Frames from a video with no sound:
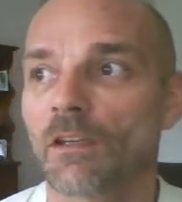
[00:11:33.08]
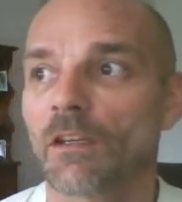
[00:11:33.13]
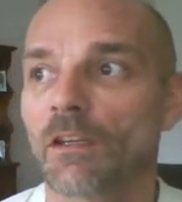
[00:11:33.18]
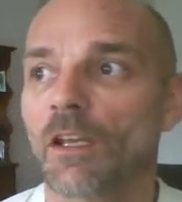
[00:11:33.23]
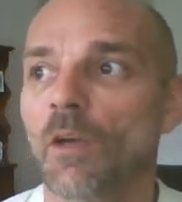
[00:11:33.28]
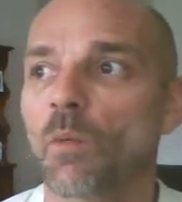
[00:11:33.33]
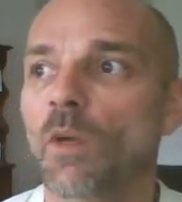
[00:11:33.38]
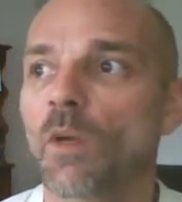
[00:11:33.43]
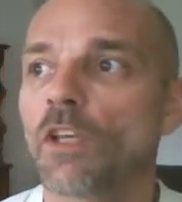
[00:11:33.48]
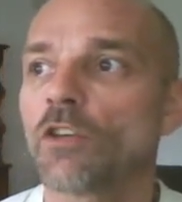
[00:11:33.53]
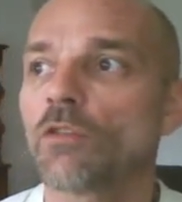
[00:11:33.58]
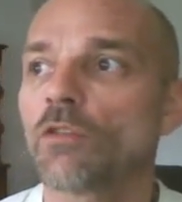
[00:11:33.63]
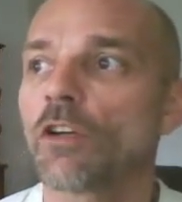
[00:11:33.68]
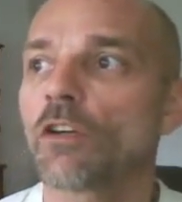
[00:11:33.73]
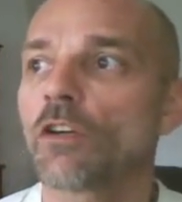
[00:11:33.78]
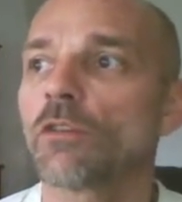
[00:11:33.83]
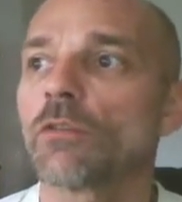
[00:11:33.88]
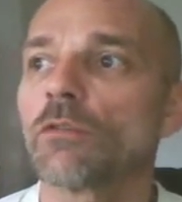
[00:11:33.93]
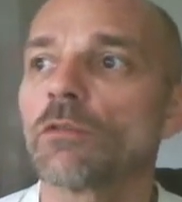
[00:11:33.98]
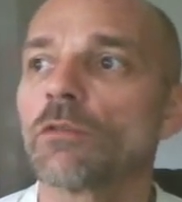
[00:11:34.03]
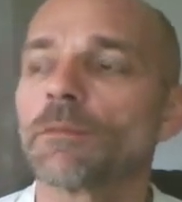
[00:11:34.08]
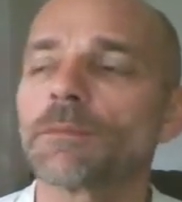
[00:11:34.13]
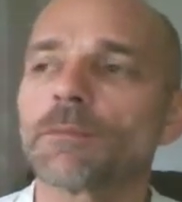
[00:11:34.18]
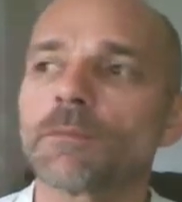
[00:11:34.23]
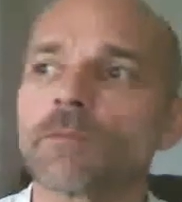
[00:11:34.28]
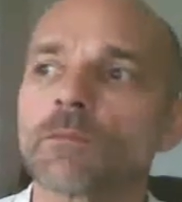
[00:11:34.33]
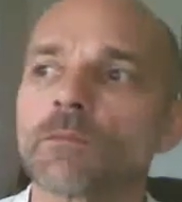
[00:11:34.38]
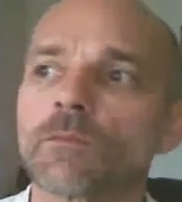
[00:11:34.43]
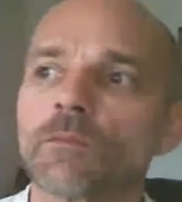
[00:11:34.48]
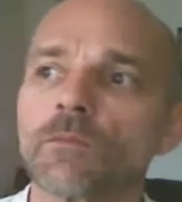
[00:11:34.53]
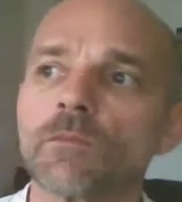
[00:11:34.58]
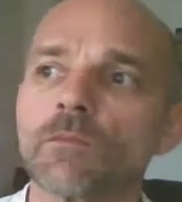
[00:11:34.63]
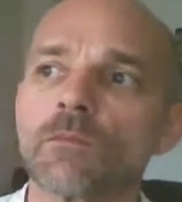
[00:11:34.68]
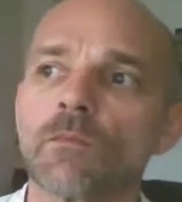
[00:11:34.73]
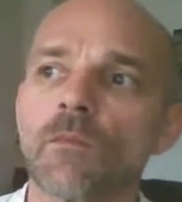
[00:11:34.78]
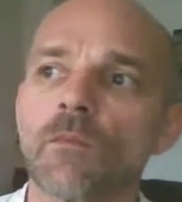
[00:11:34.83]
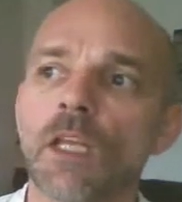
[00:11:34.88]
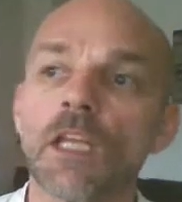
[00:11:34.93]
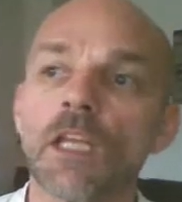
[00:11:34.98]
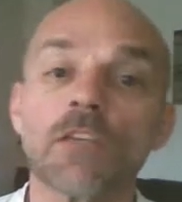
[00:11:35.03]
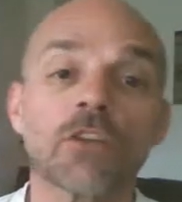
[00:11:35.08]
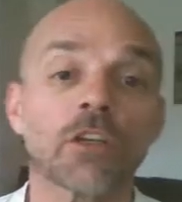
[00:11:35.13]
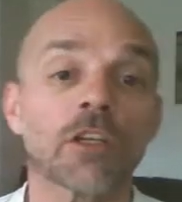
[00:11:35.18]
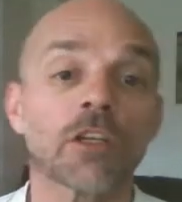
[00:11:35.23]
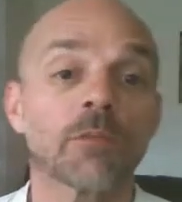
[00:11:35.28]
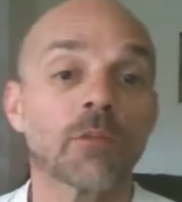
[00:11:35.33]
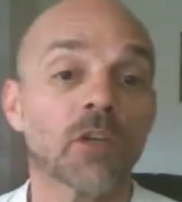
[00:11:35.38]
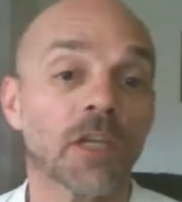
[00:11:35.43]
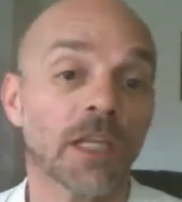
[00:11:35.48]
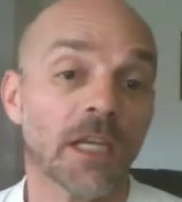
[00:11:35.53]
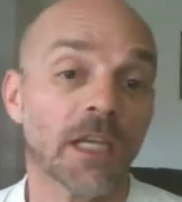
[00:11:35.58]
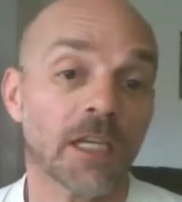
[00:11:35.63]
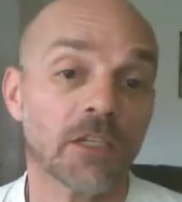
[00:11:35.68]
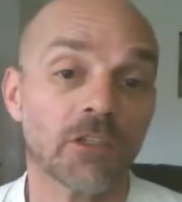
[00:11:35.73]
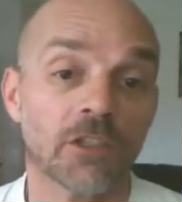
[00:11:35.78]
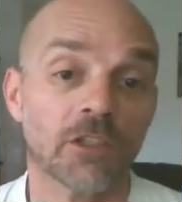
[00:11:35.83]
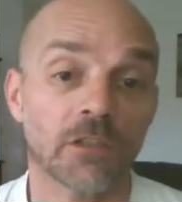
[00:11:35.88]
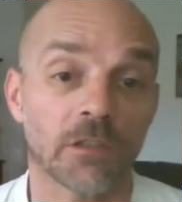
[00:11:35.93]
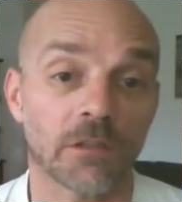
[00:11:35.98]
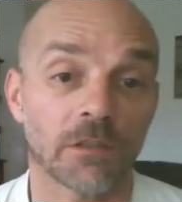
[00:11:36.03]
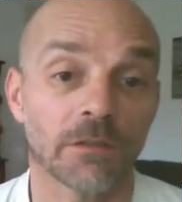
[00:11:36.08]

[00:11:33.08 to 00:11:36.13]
And when you go into communication,